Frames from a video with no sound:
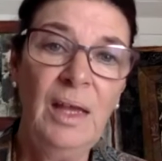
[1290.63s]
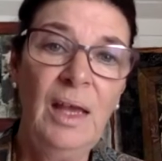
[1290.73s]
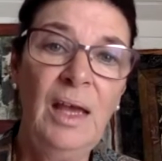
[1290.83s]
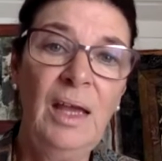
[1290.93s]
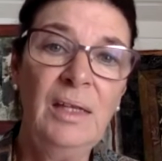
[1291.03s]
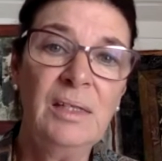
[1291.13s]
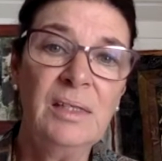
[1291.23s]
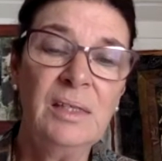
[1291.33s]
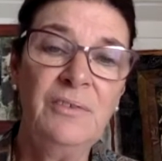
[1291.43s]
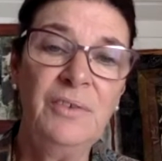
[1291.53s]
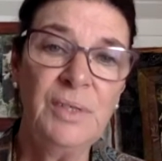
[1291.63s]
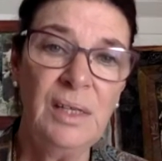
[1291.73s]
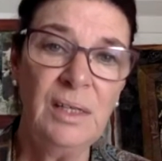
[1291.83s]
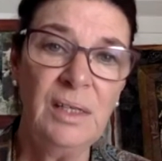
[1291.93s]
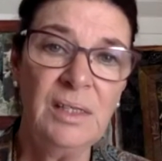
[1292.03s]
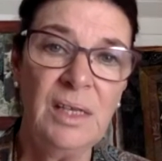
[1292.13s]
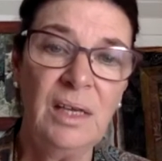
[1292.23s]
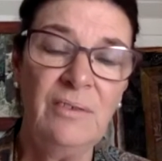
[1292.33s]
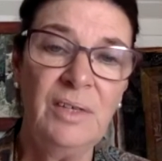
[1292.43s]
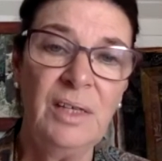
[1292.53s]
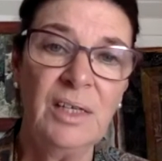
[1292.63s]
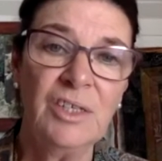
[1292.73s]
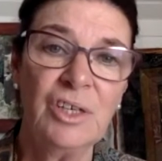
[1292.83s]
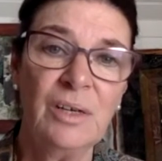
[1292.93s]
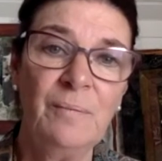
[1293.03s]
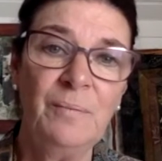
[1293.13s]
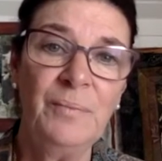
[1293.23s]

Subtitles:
And it's the futility of addiction.